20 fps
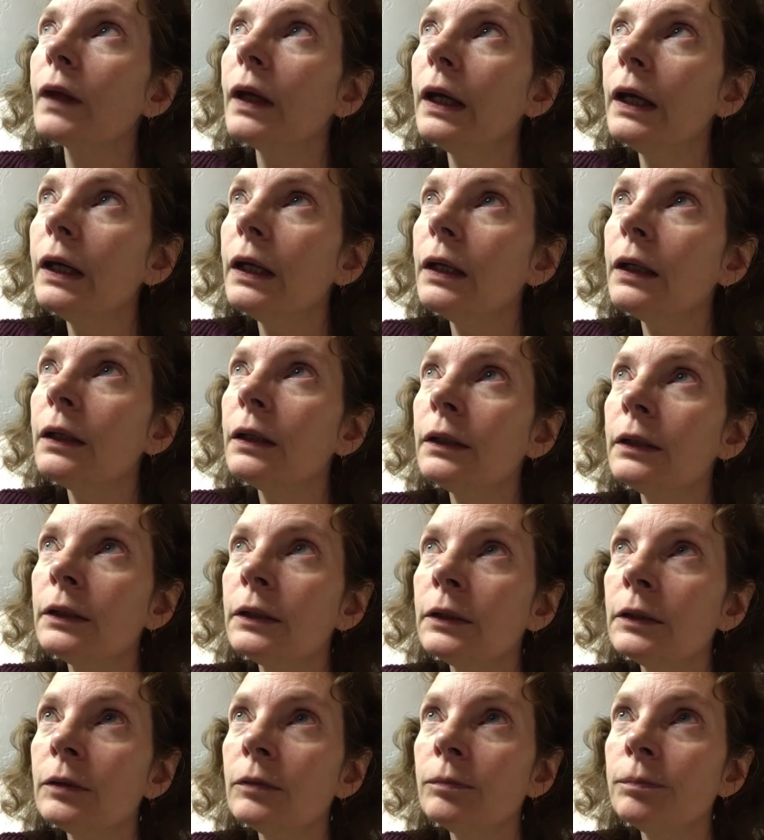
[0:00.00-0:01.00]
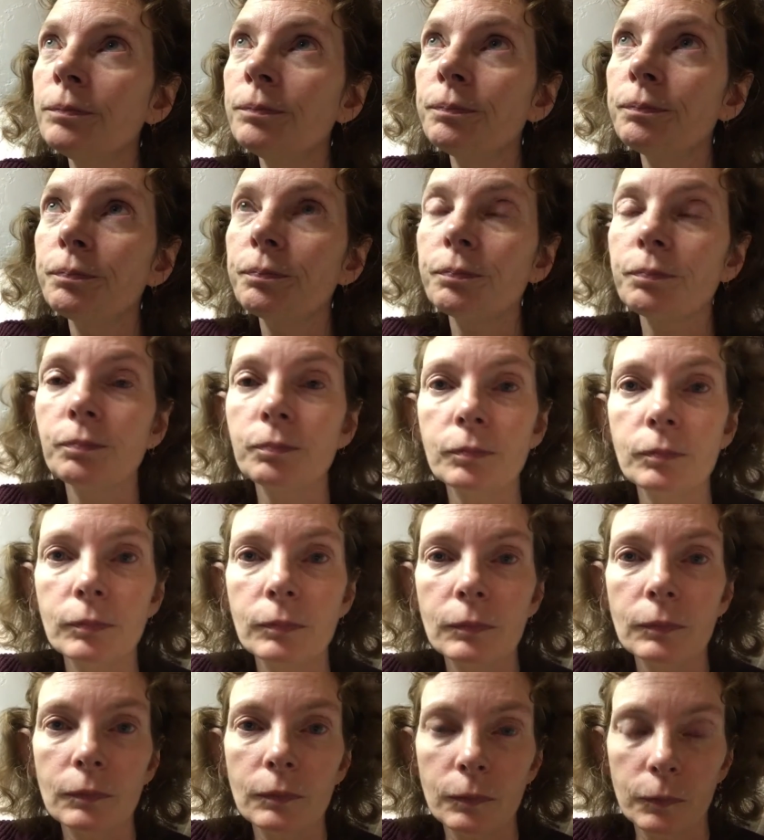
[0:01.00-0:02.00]
And
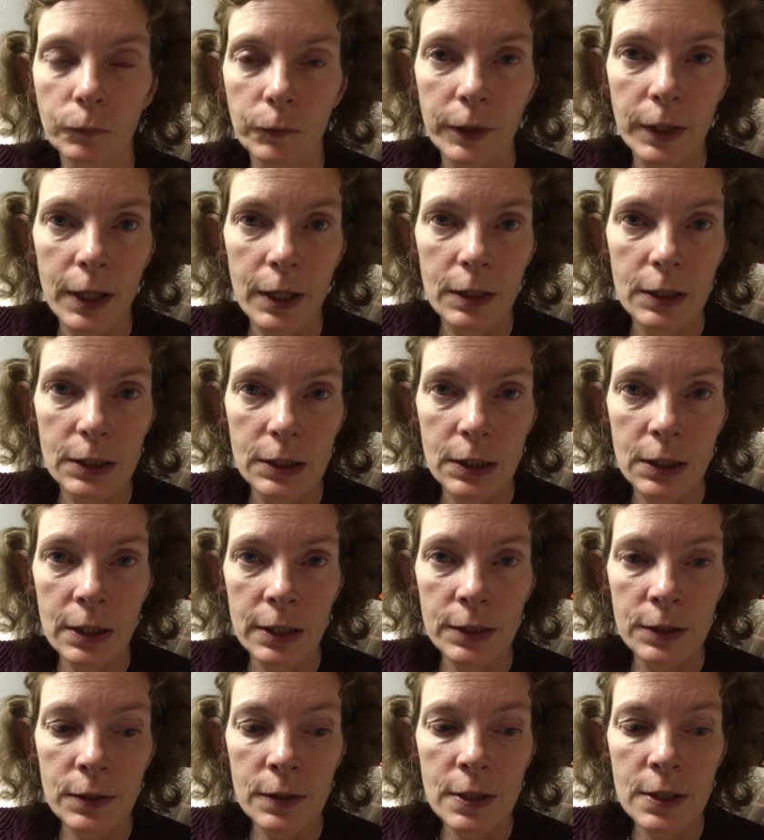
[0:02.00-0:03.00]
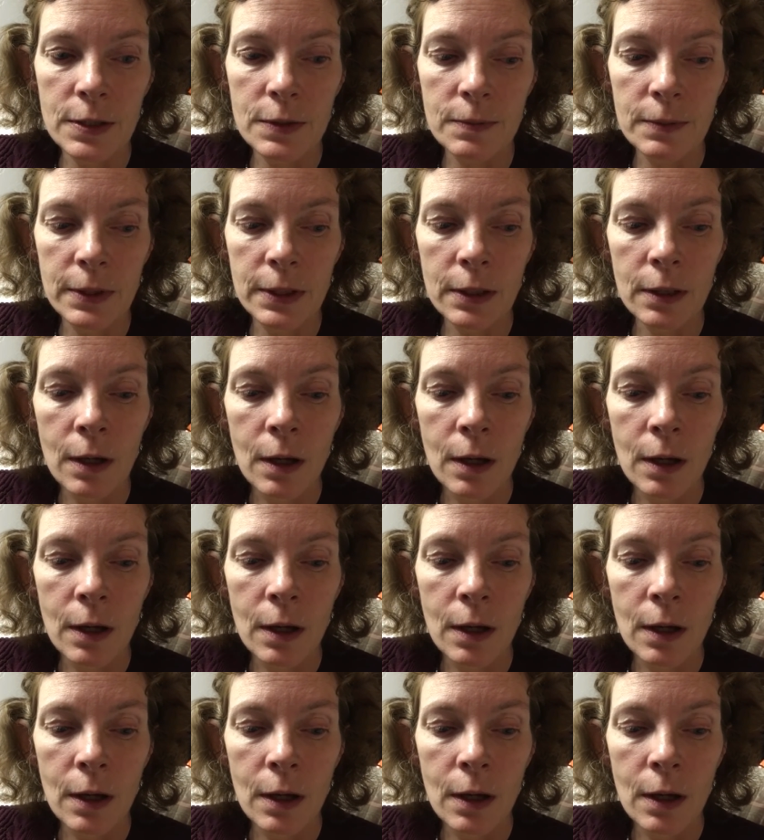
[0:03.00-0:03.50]
what else did I do this week?